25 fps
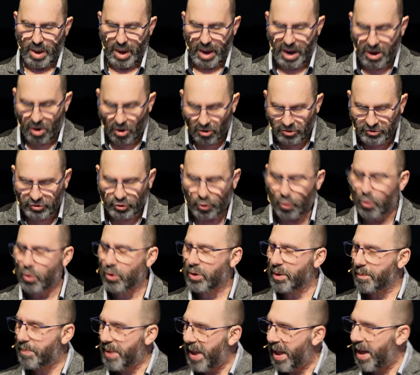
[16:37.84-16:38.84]
And I'll
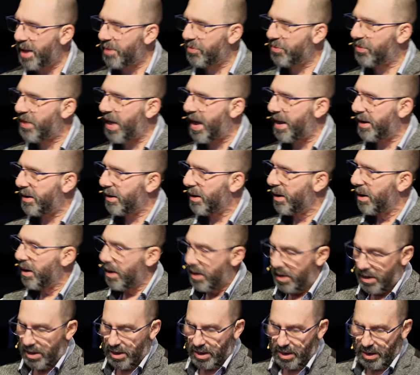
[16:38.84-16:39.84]
talk about that
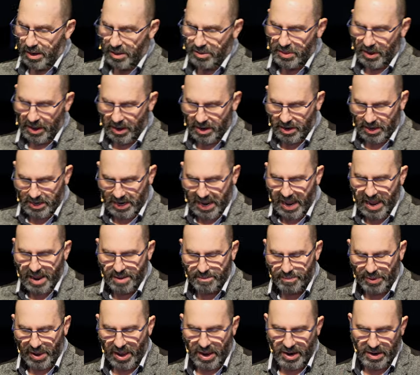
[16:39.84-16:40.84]

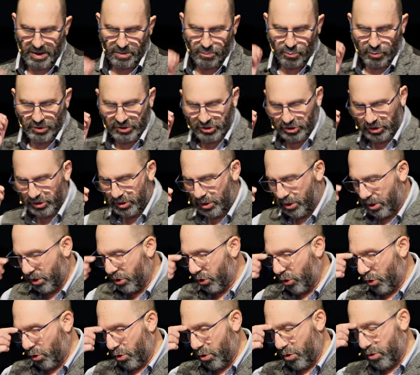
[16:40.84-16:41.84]
campaign which
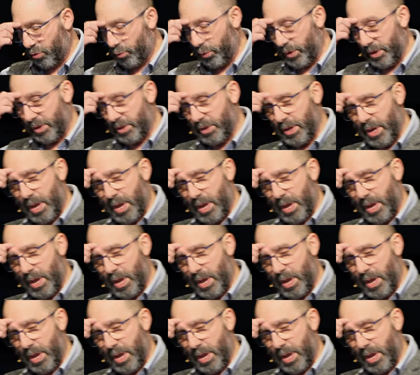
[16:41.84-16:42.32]
occurred with